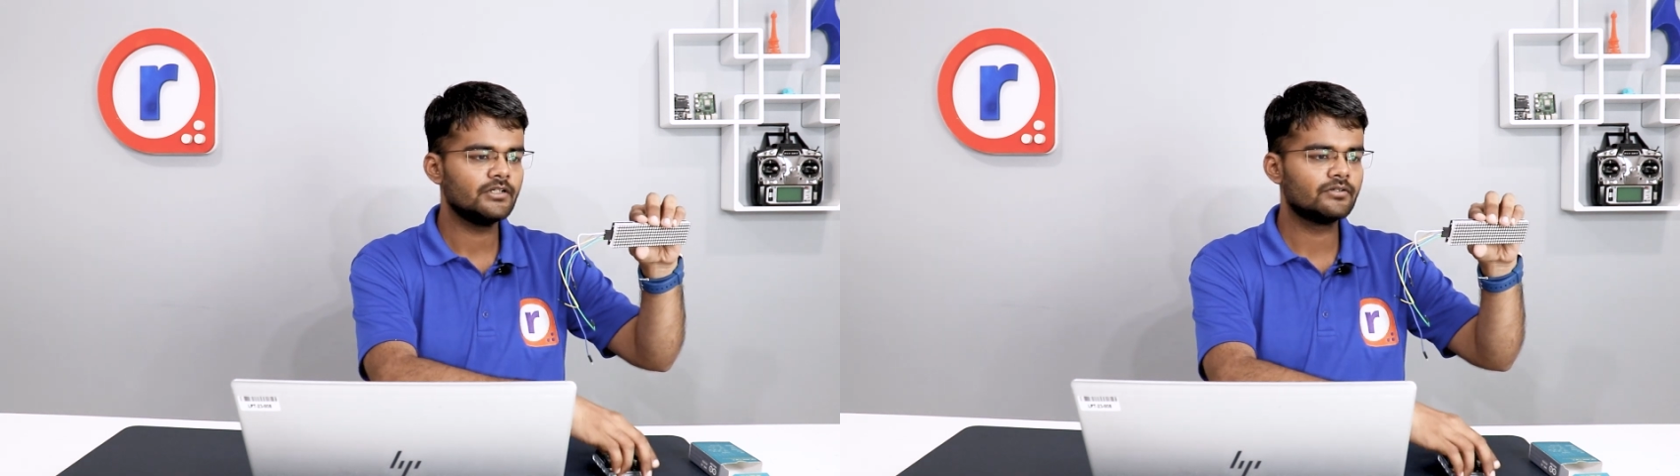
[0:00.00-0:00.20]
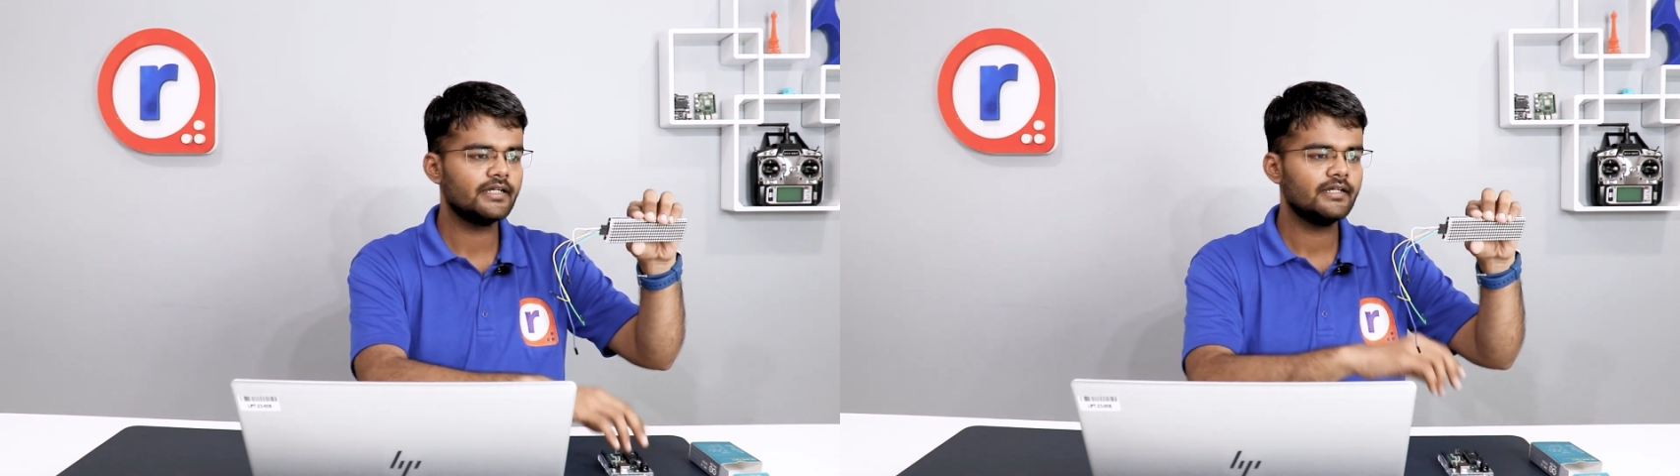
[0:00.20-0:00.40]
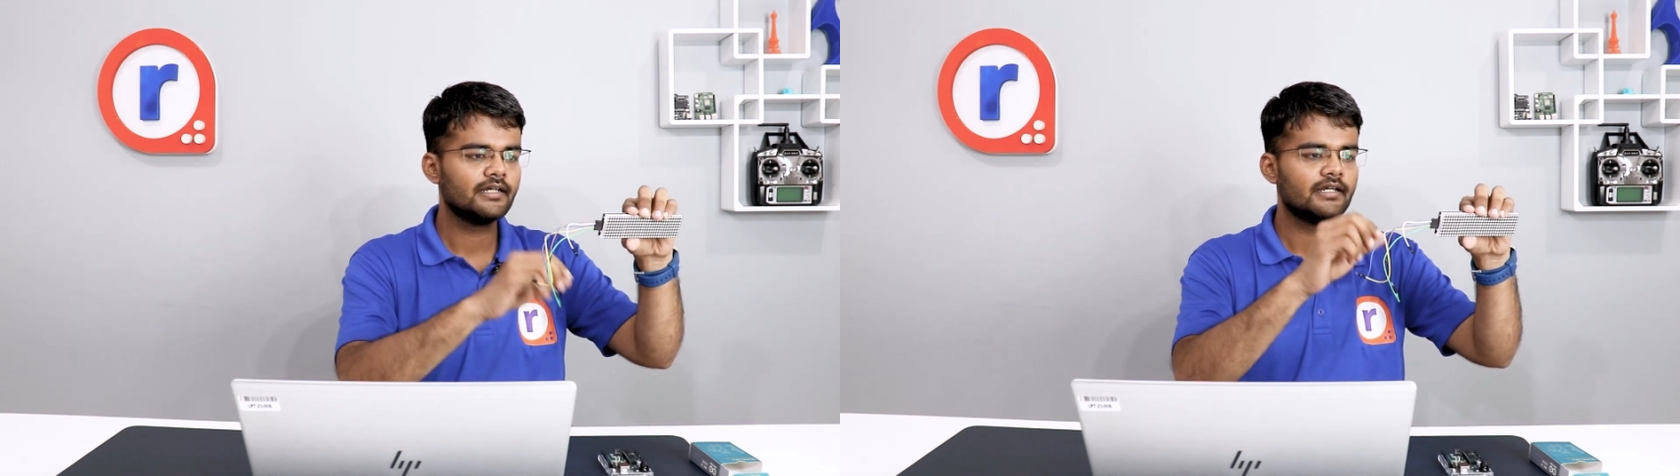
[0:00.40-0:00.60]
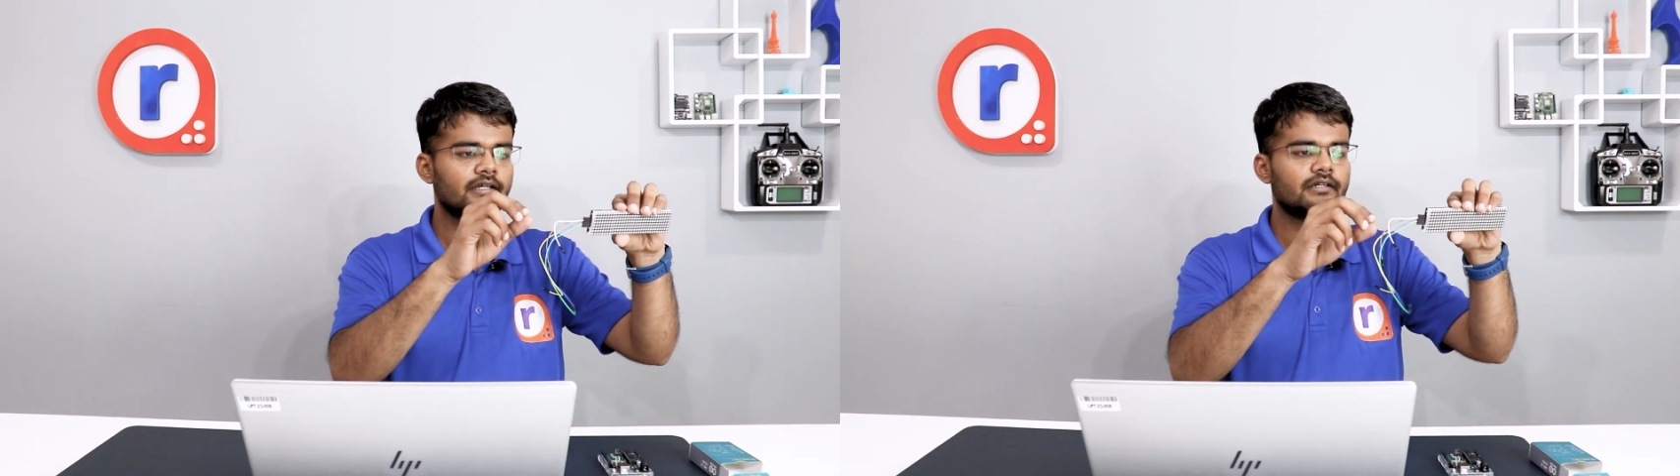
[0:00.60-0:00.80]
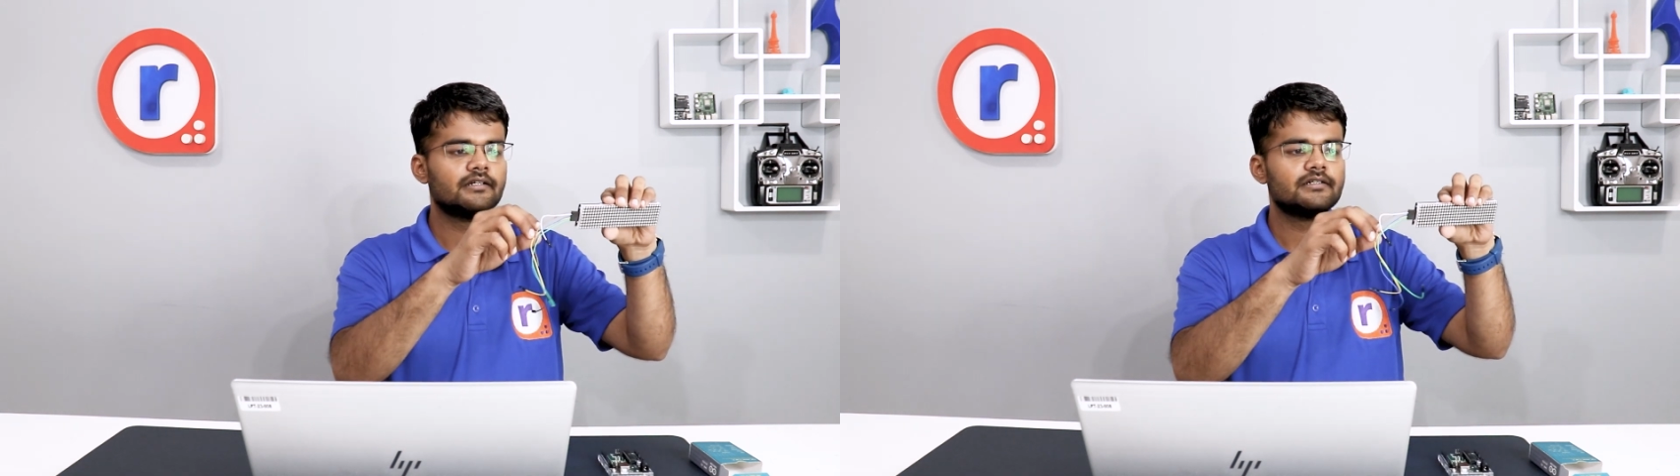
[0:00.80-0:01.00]
Okay.
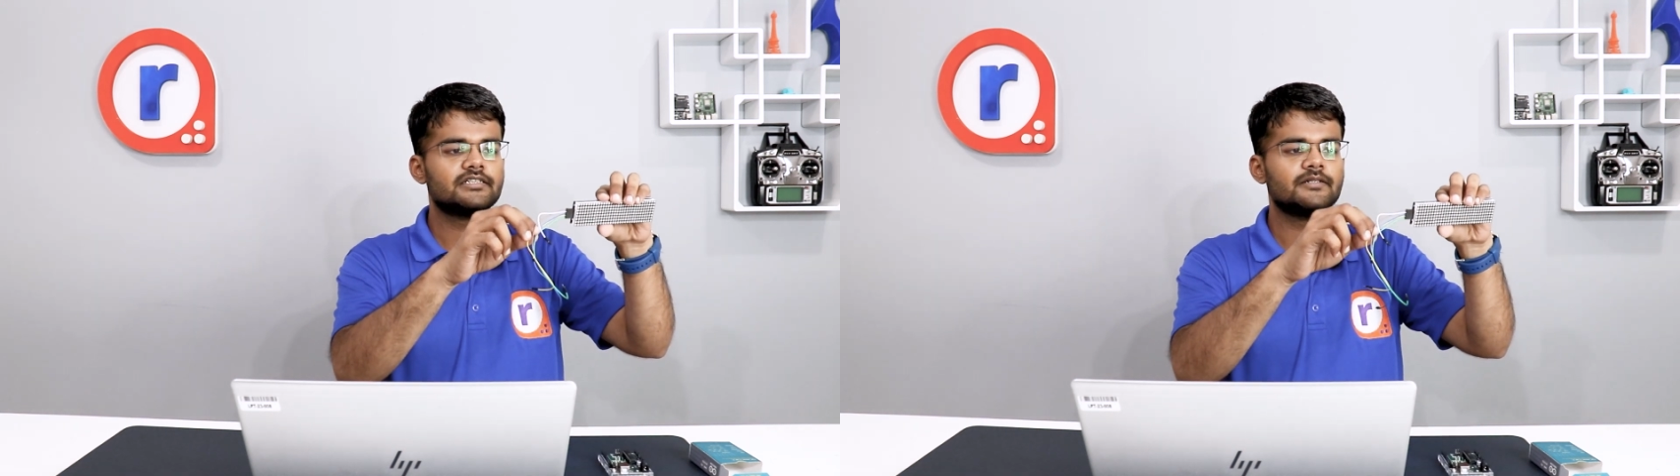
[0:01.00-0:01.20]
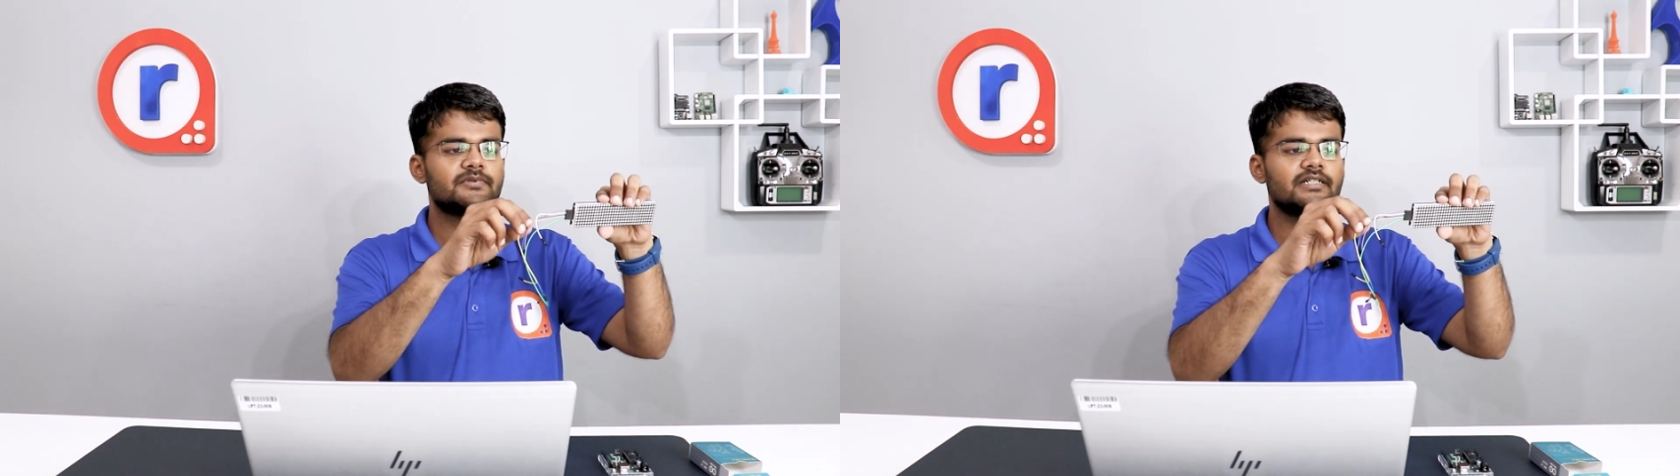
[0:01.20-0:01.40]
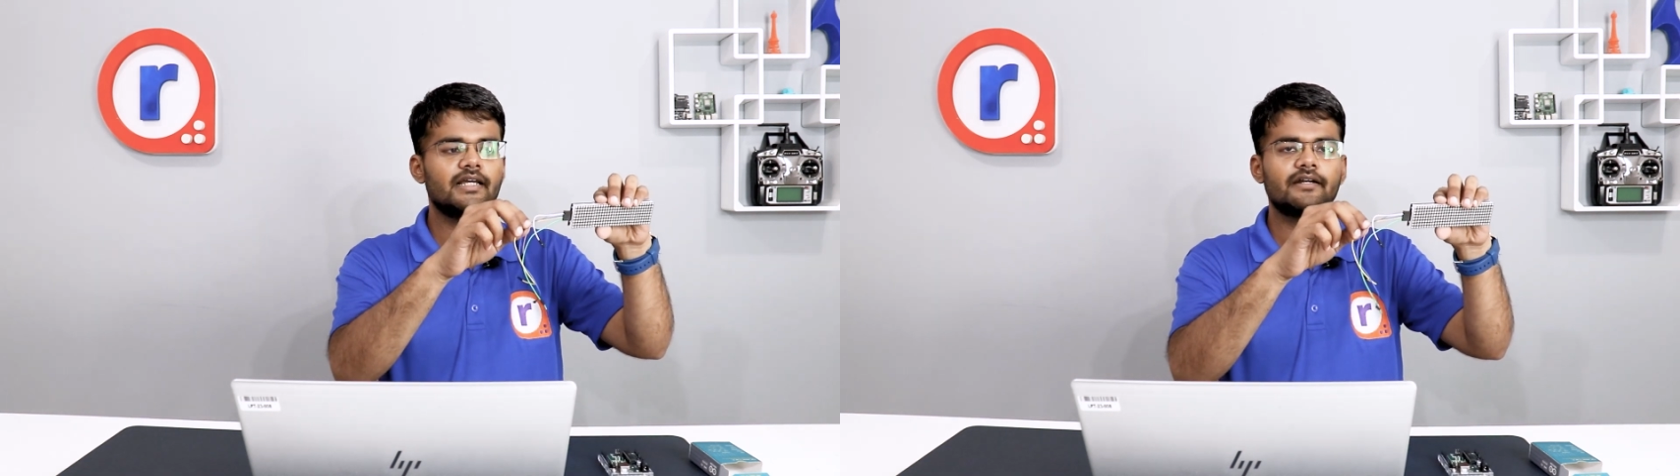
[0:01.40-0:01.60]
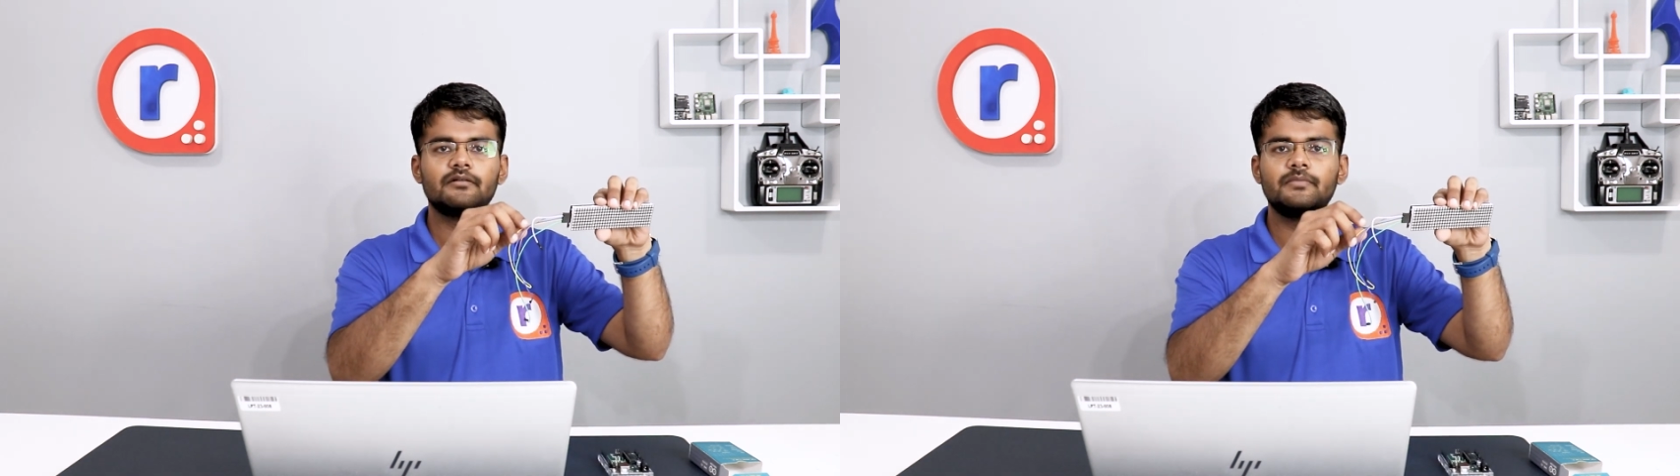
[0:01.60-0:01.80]
Chip select will